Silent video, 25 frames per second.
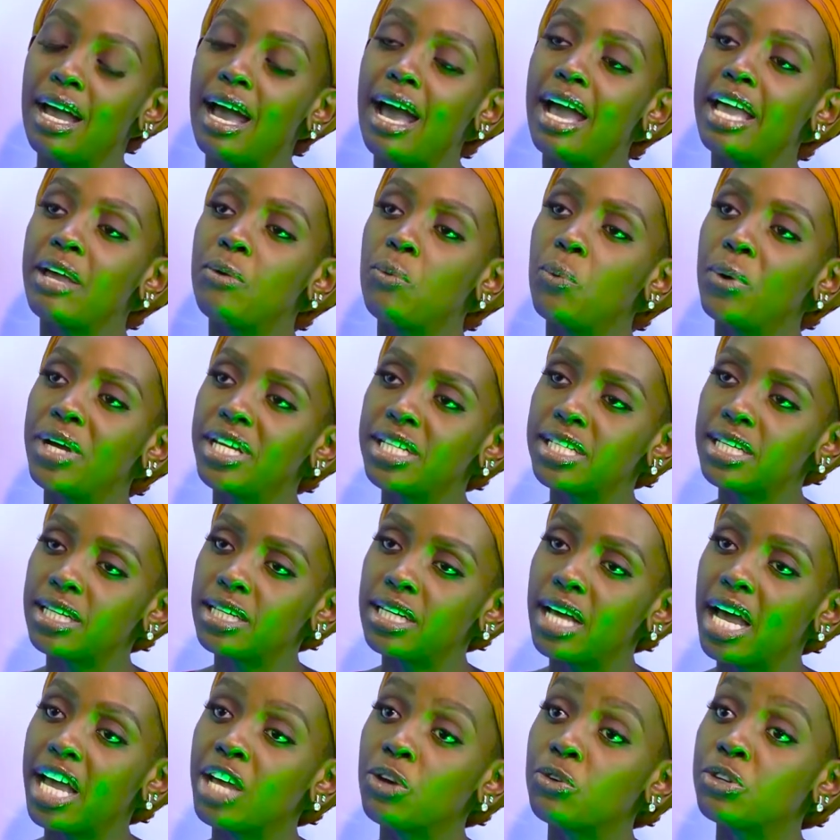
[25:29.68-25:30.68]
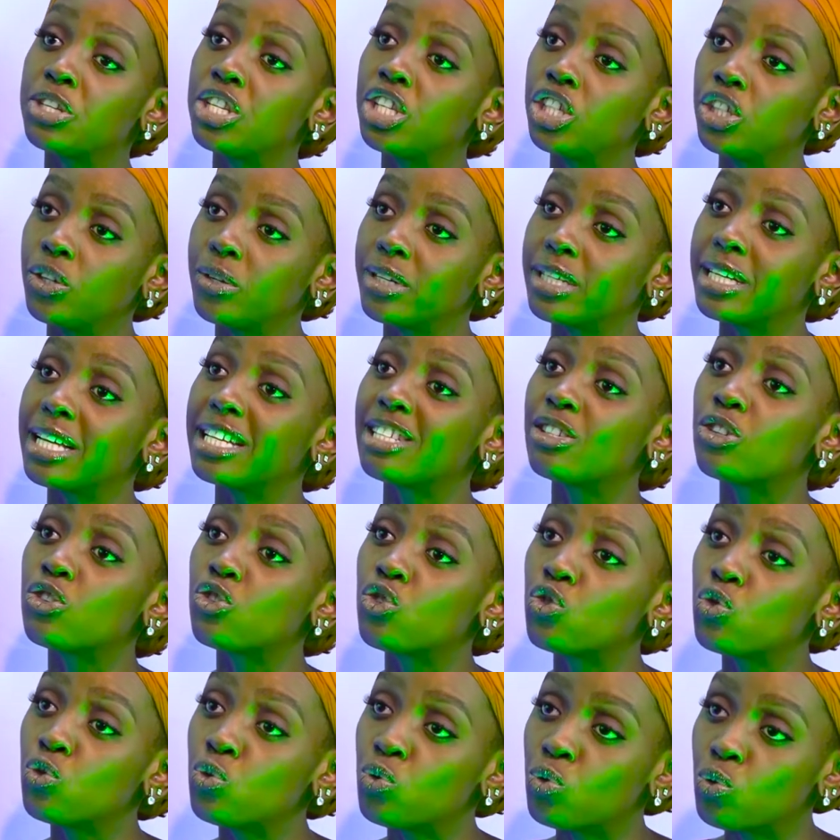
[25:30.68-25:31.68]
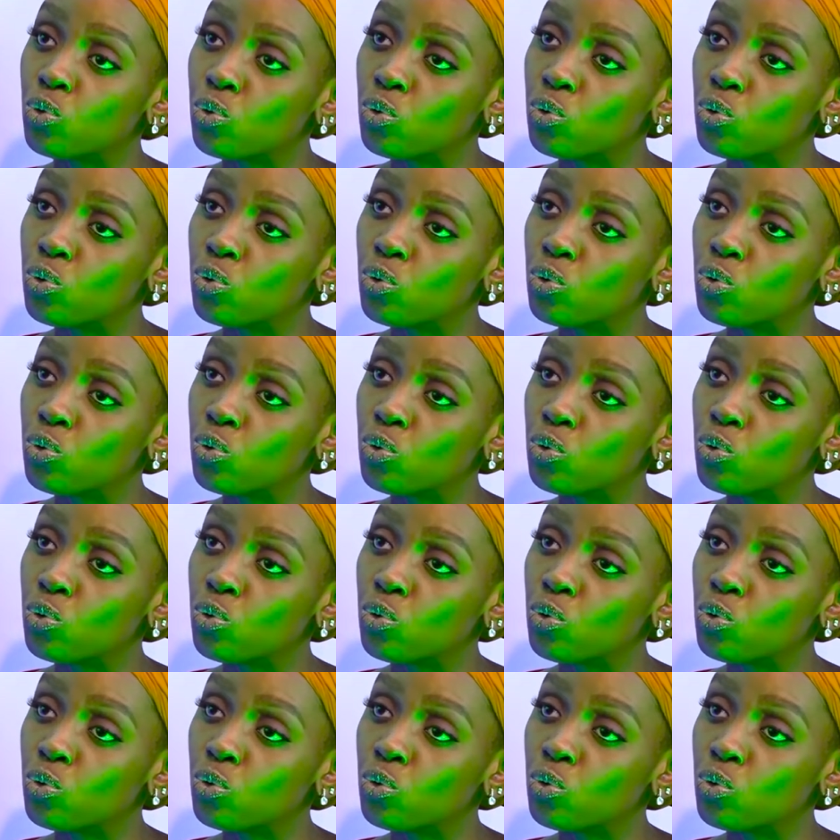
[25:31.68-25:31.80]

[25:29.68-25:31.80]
I waited. I auditioned at 2.